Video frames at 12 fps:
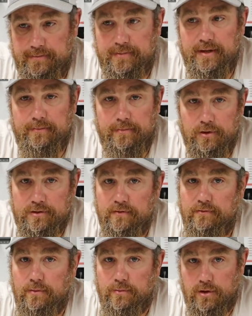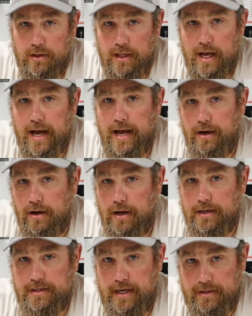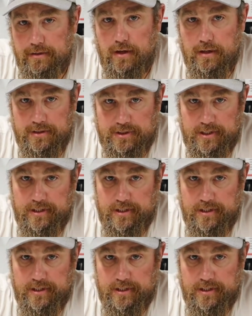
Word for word: but most of them rely on technology.